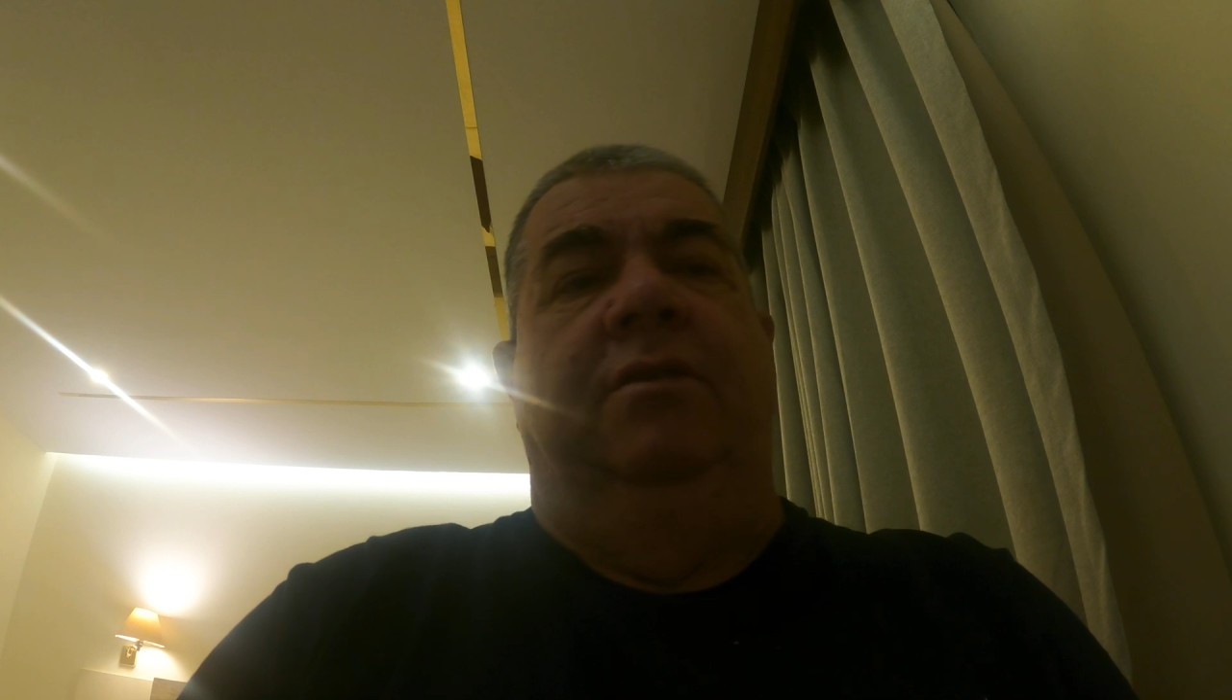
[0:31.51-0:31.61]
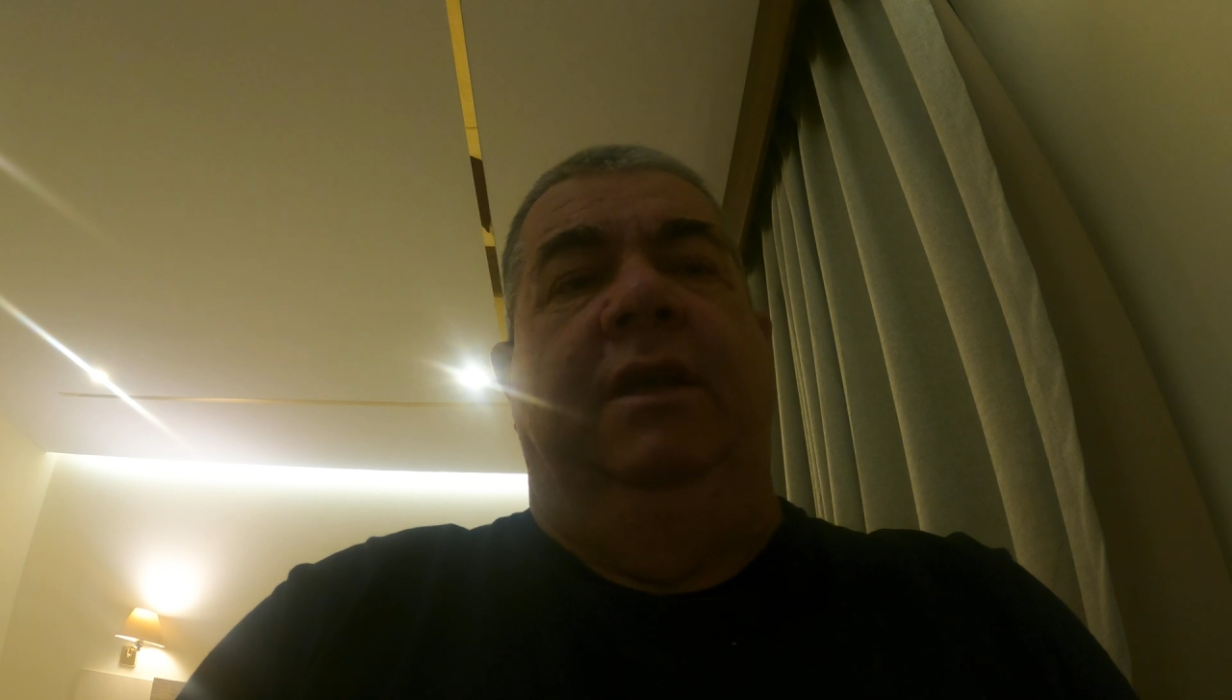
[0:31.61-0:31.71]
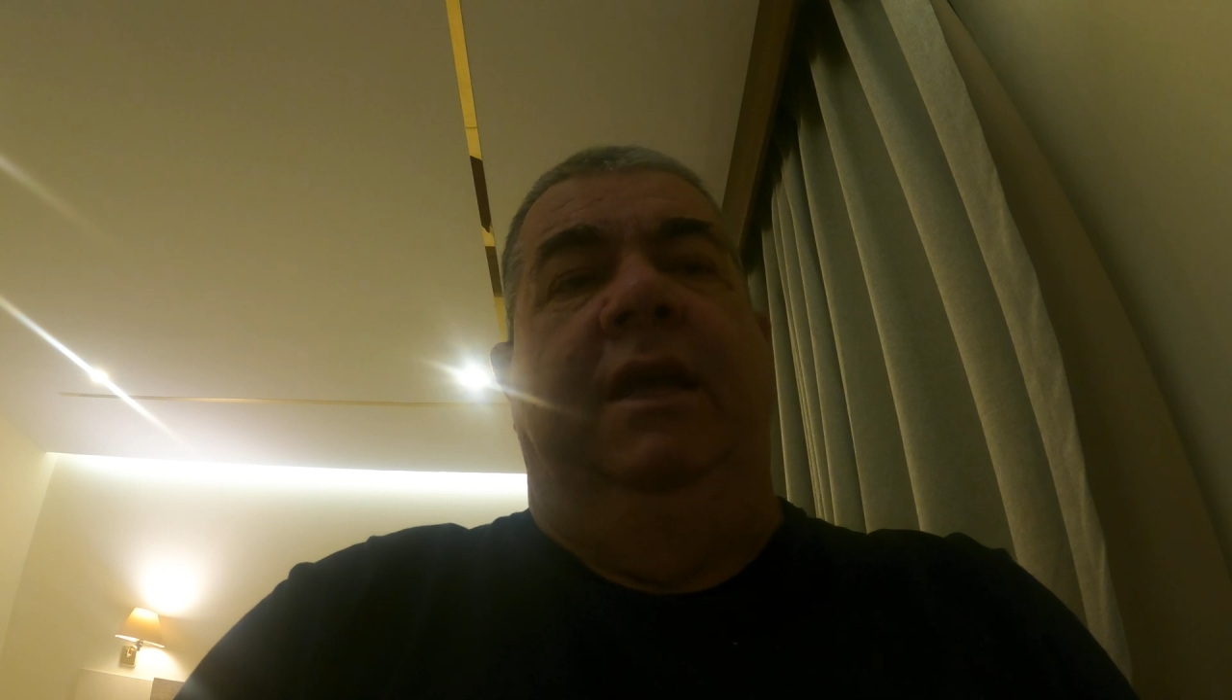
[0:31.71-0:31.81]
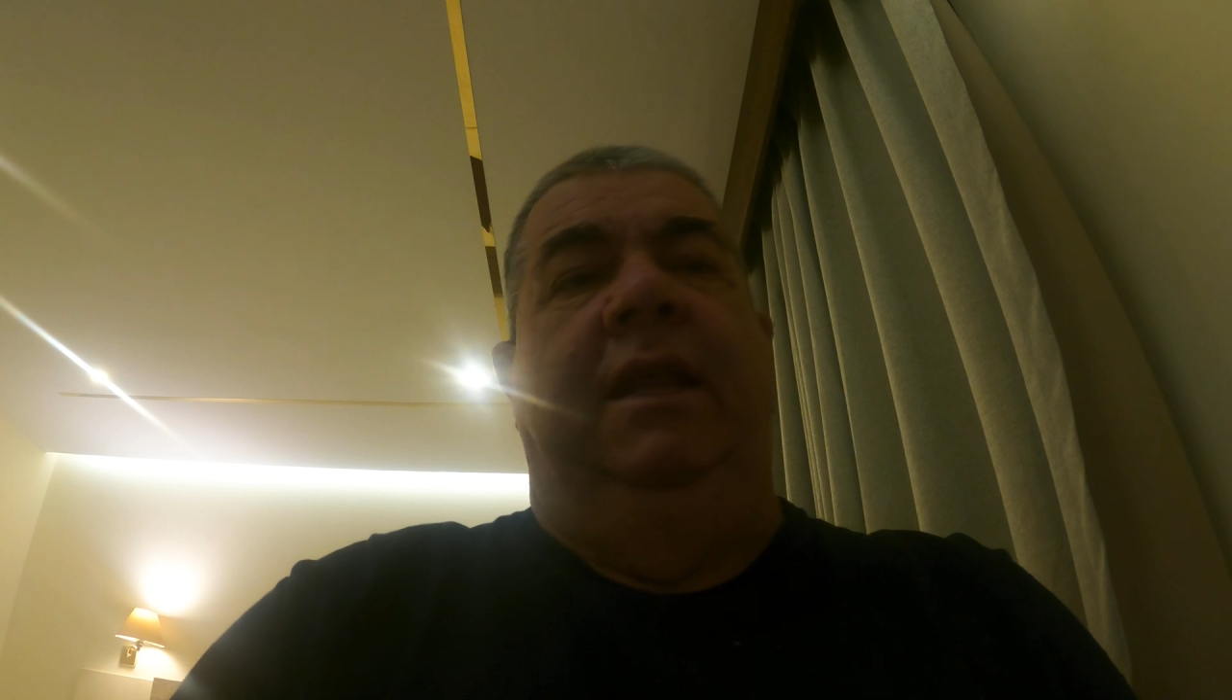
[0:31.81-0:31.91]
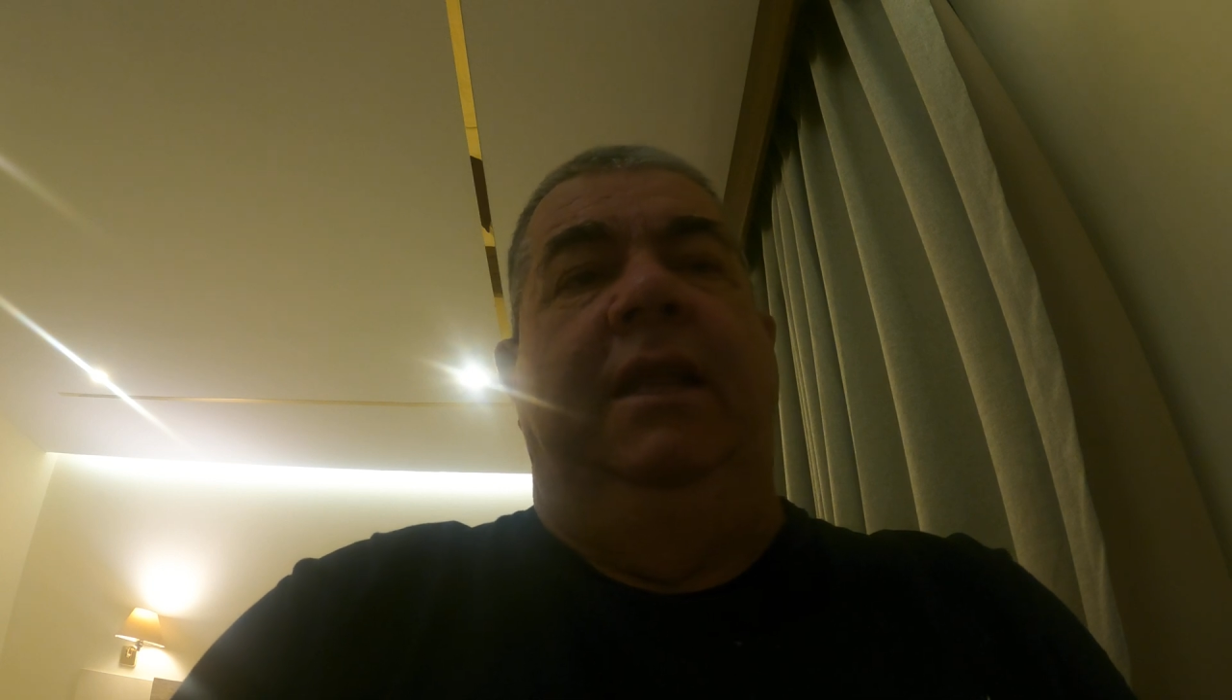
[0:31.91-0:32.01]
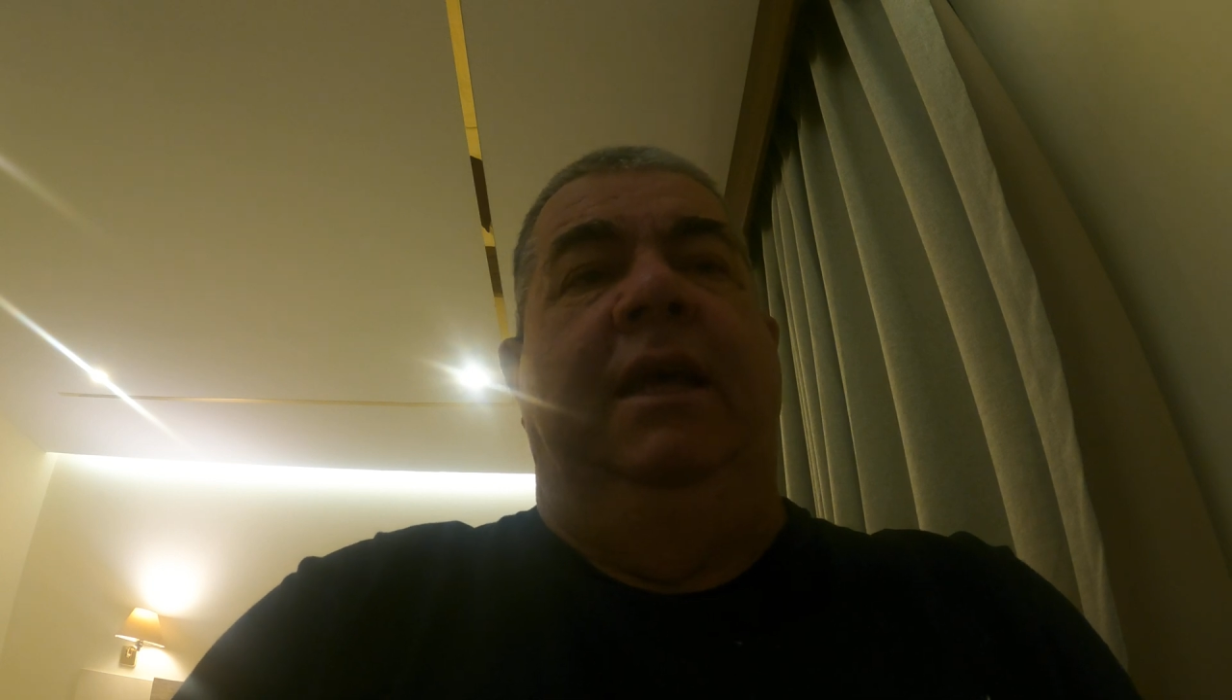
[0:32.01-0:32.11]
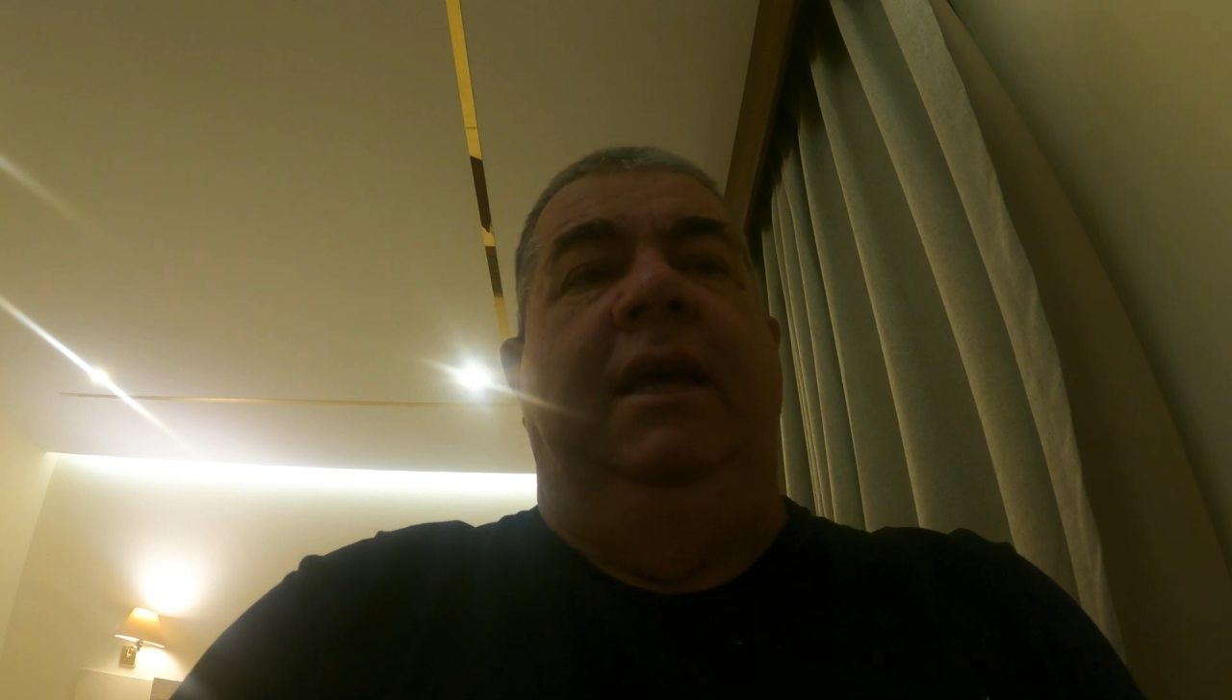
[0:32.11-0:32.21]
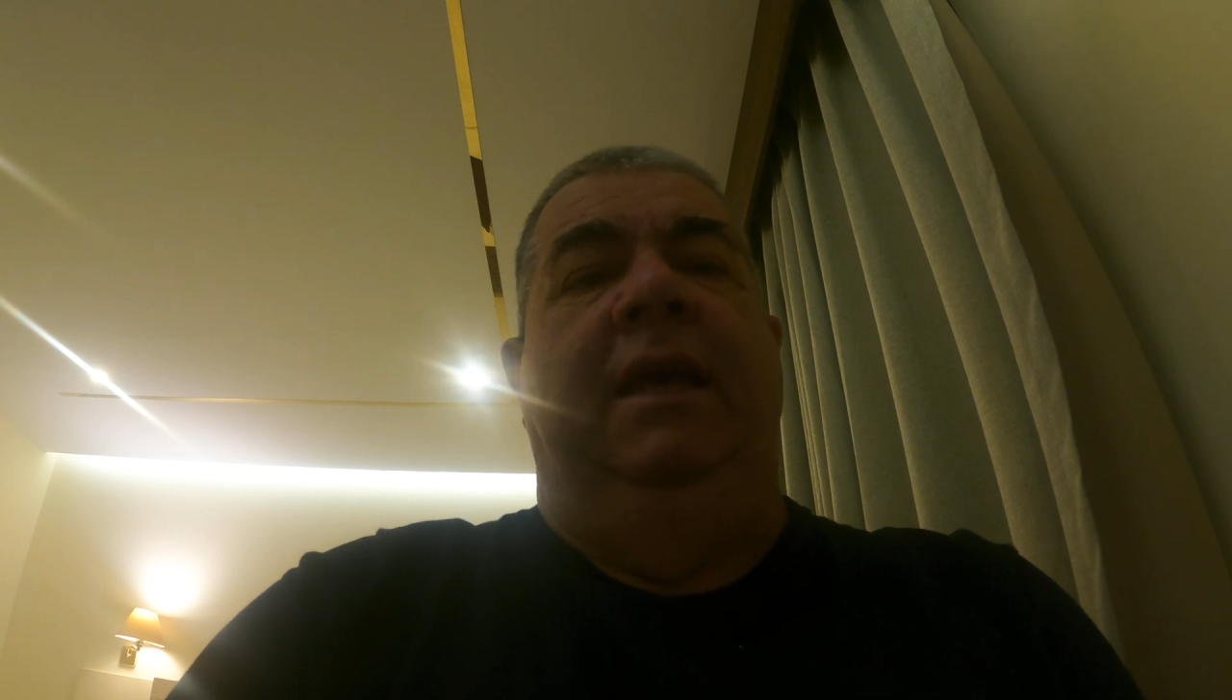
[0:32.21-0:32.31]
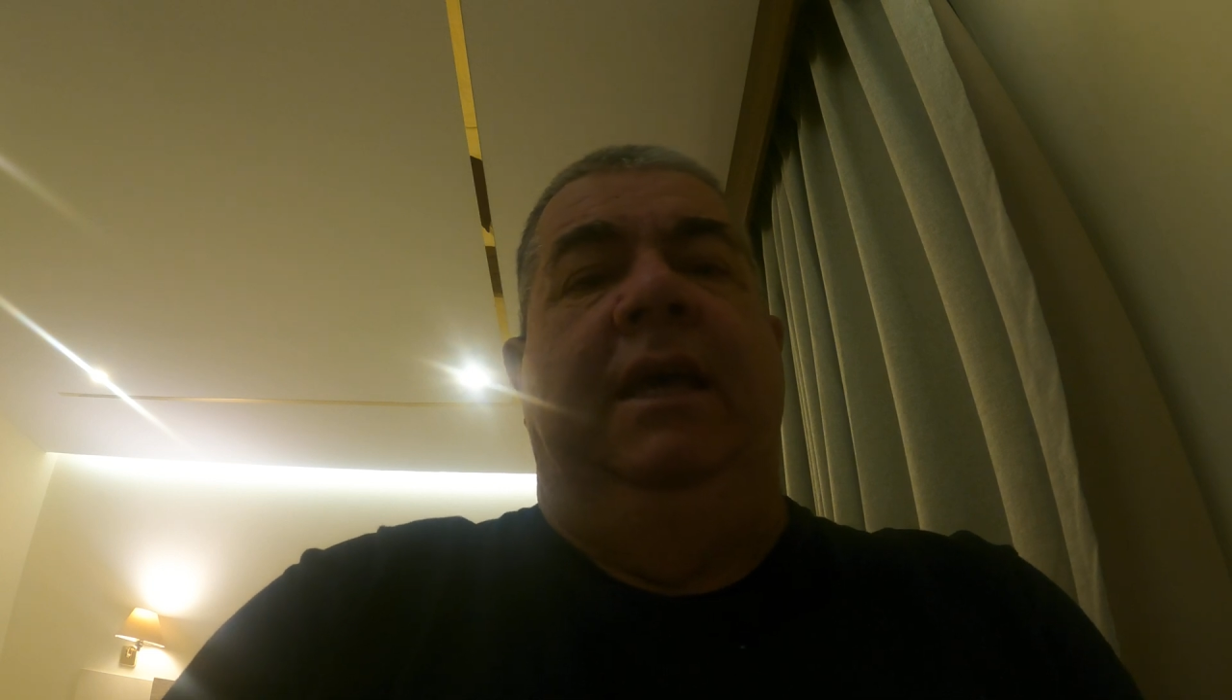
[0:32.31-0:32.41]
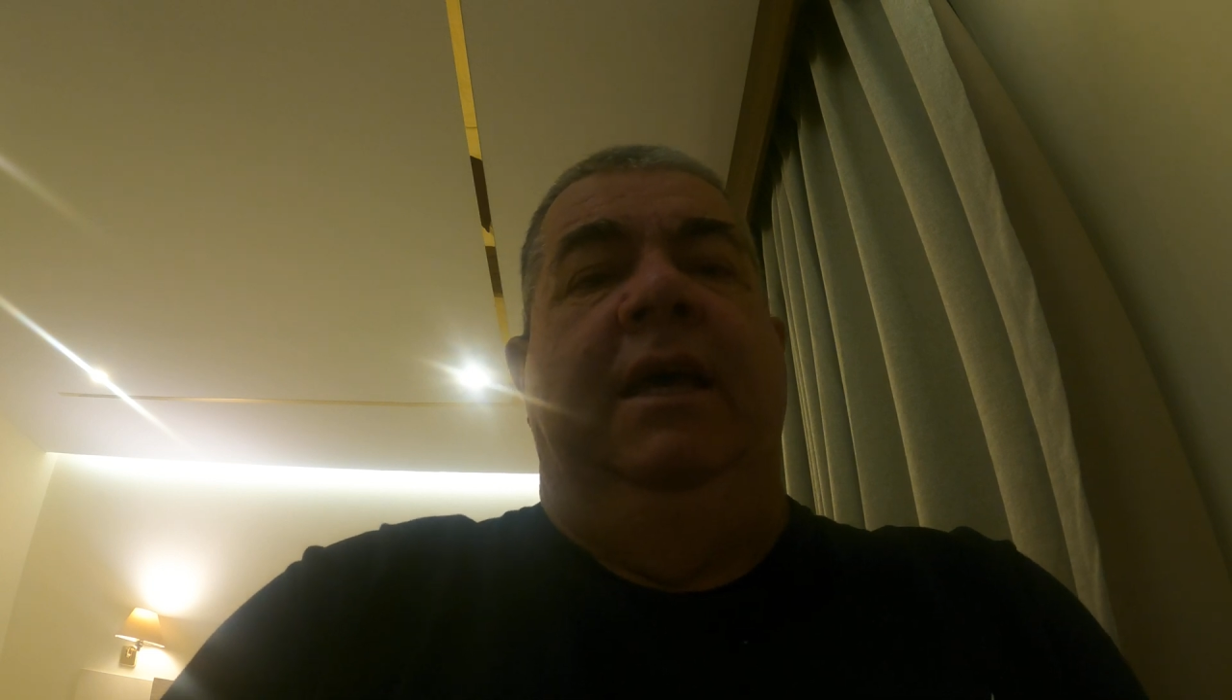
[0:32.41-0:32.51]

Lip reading: couldn't get in there.